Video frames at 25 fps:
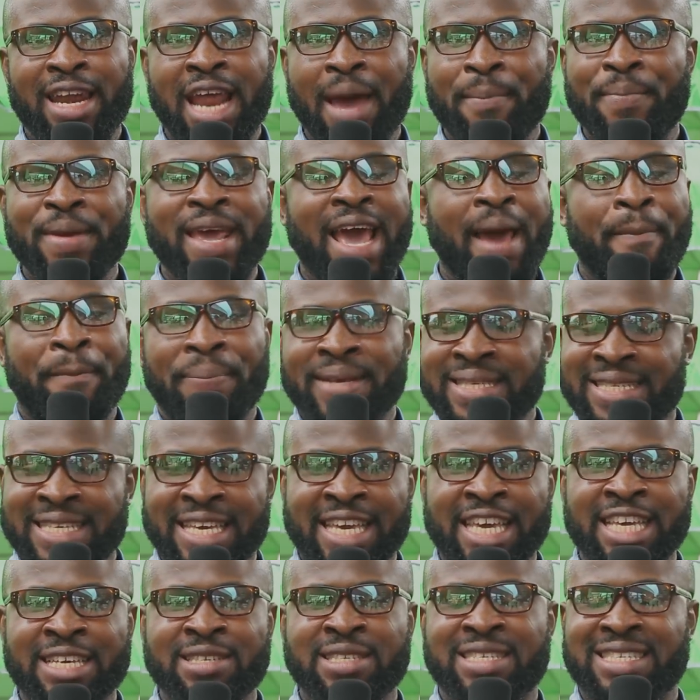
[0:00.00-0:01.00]
let be
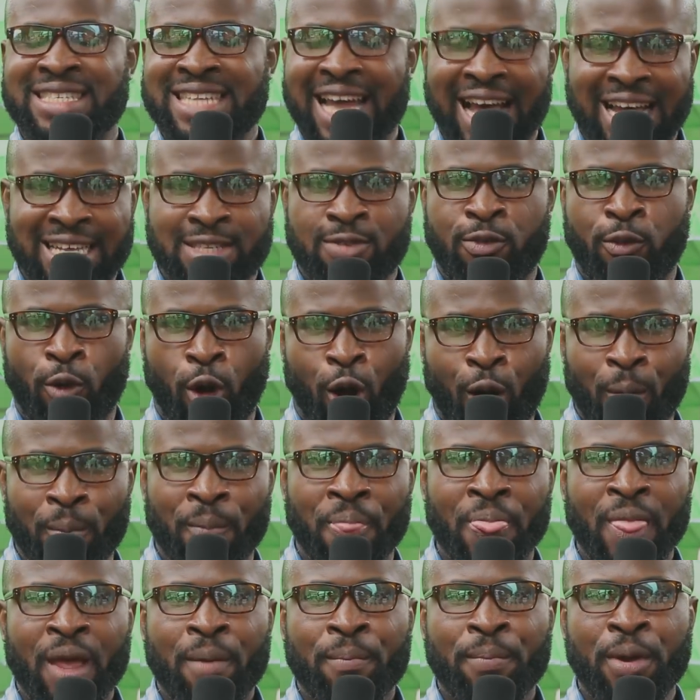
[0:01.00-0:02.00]
APC in starts
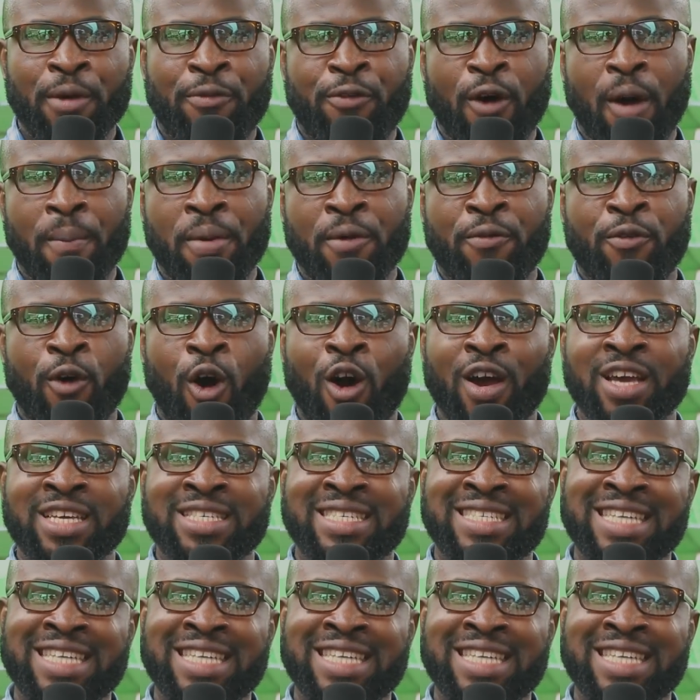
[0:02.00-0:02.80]
from before.